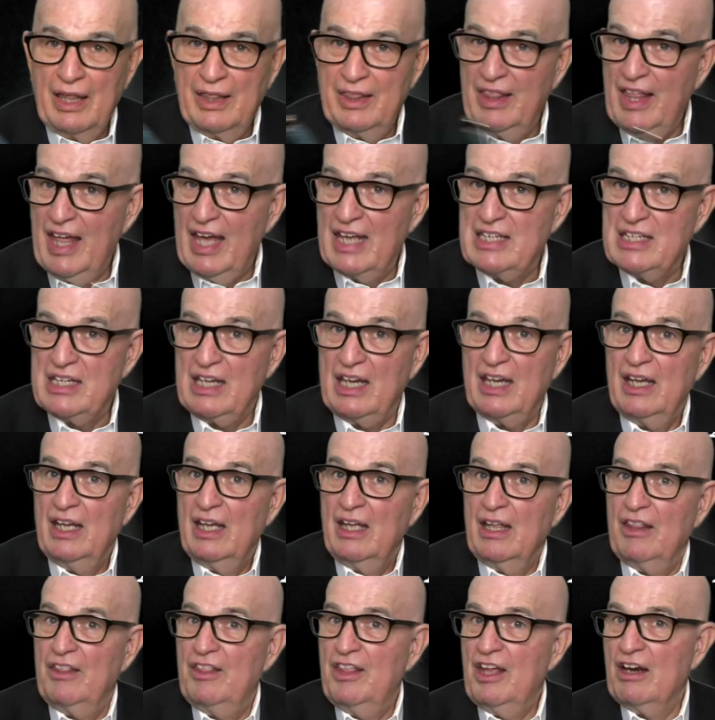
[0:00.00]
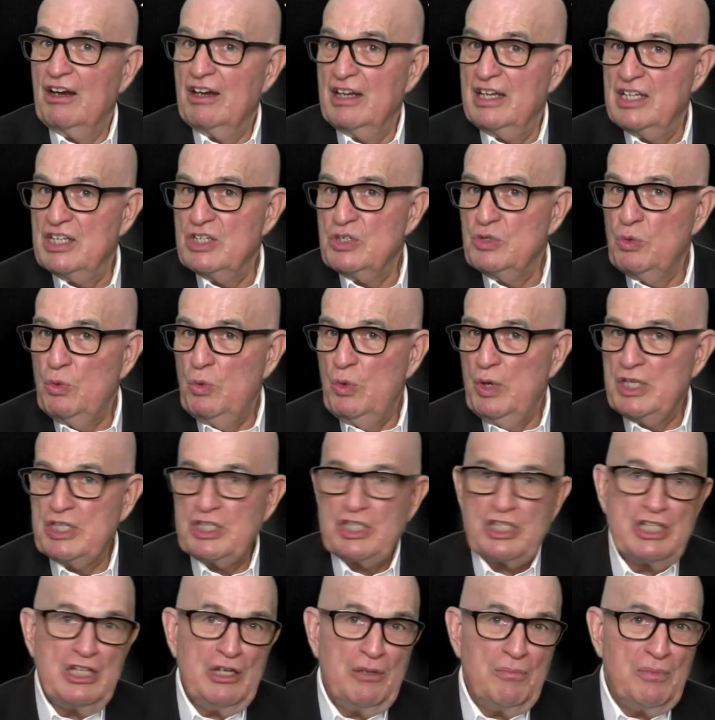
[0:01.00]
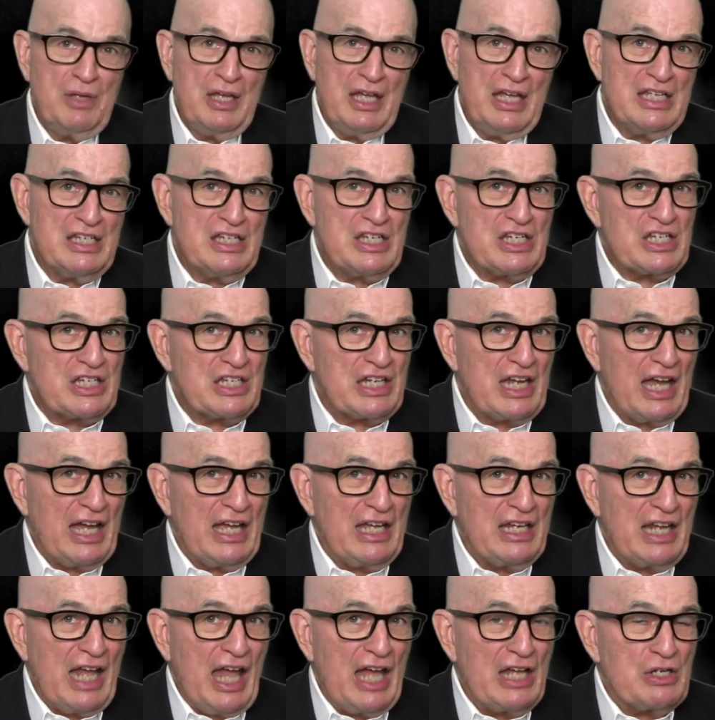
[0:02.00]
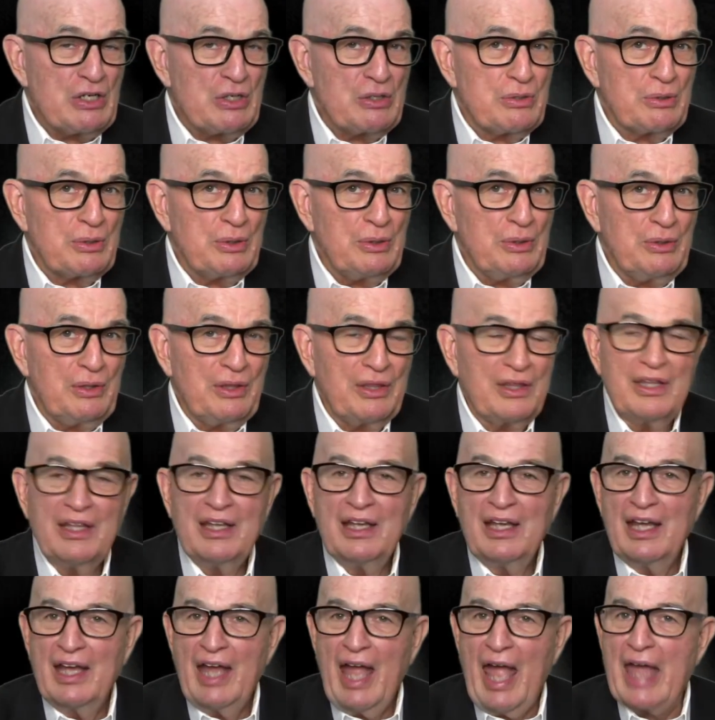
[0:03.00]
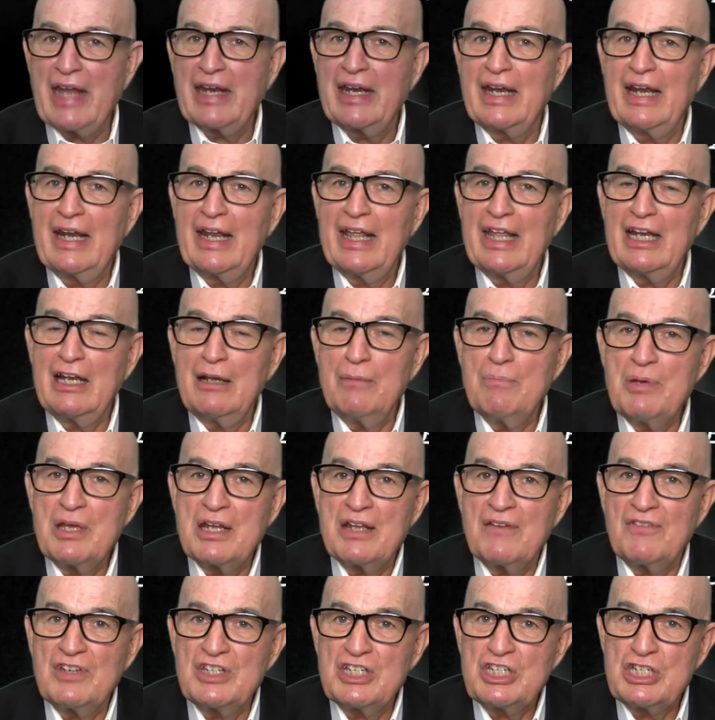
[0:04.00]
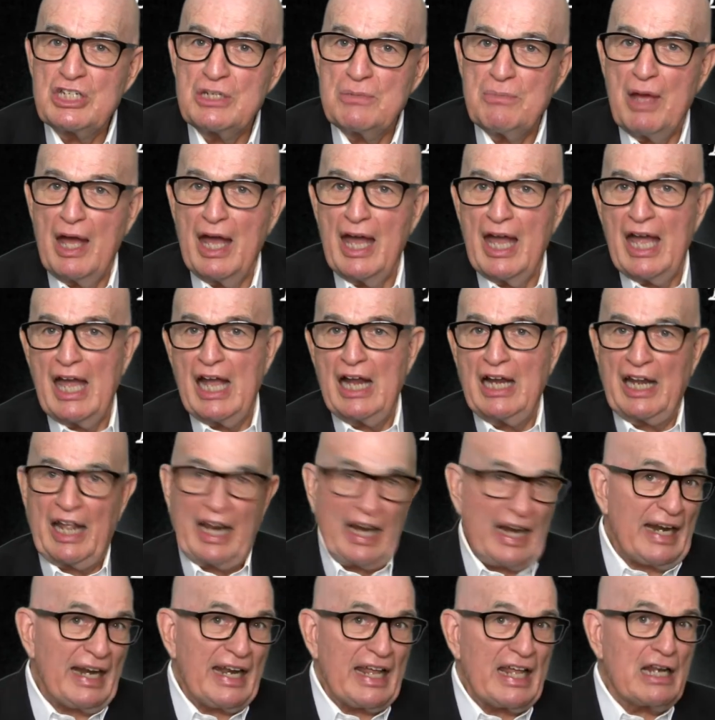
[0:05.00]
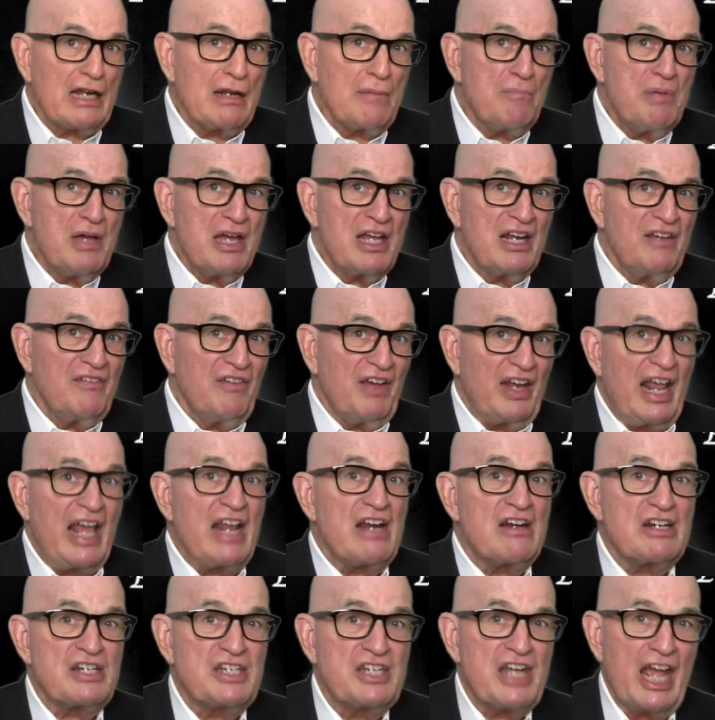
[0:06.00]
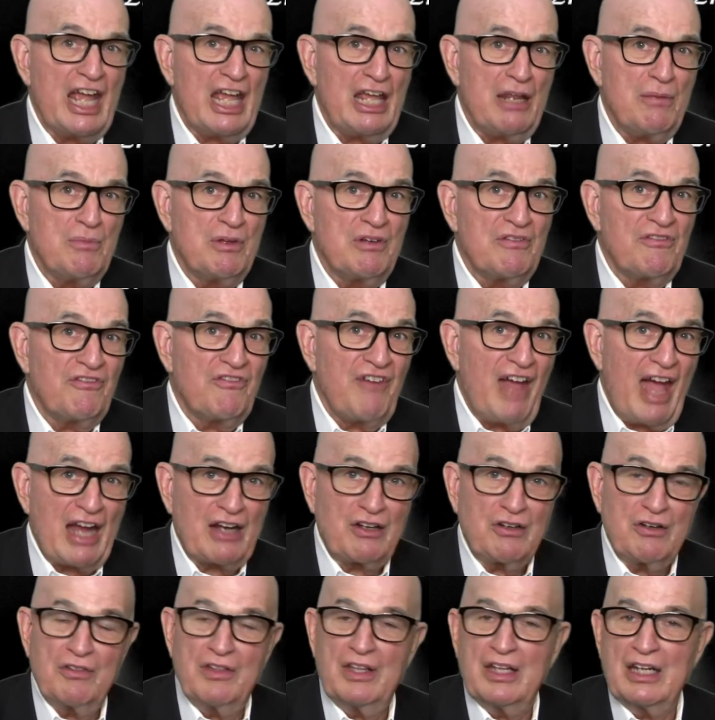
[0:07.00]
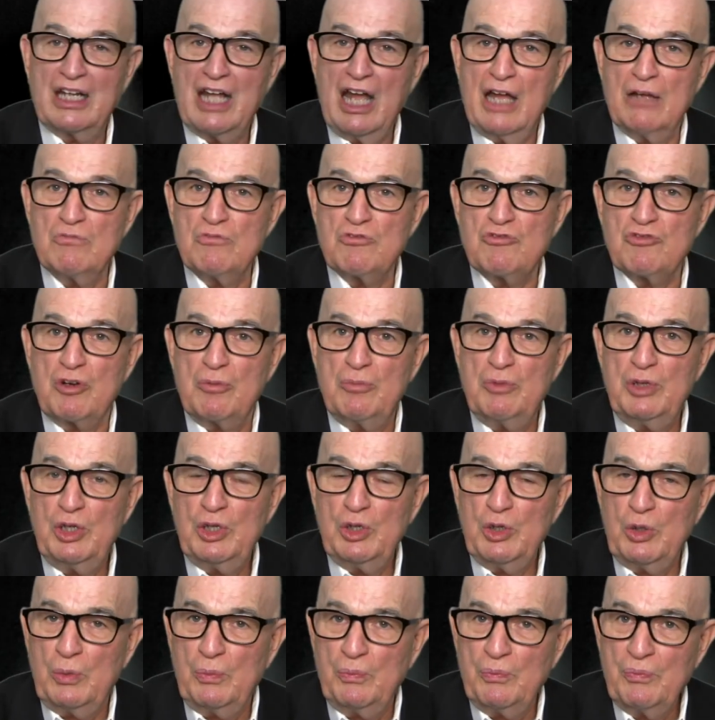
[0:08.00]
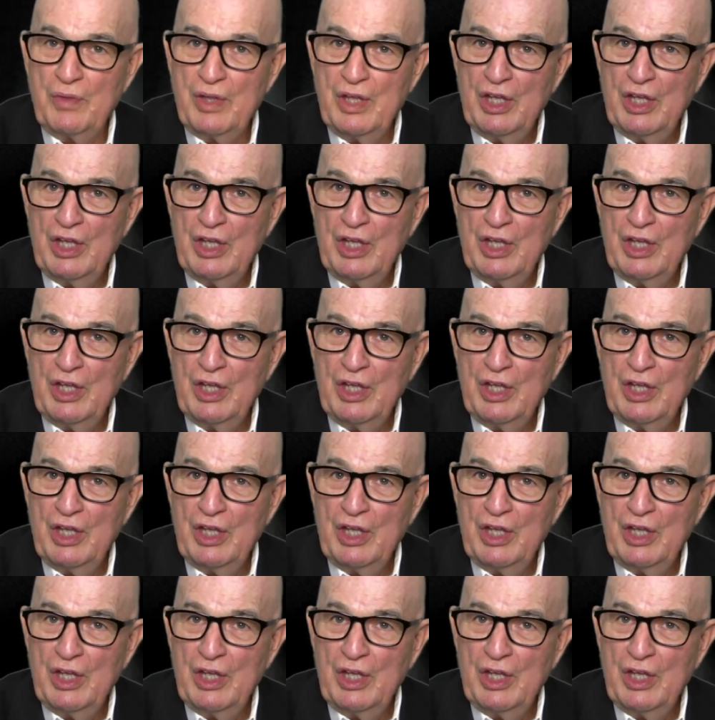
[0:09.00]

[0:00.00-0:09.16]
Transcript: that there is wisdom, insight, and truth, and a little bit of a smile and a little bit of an entertainment factor that comes from you.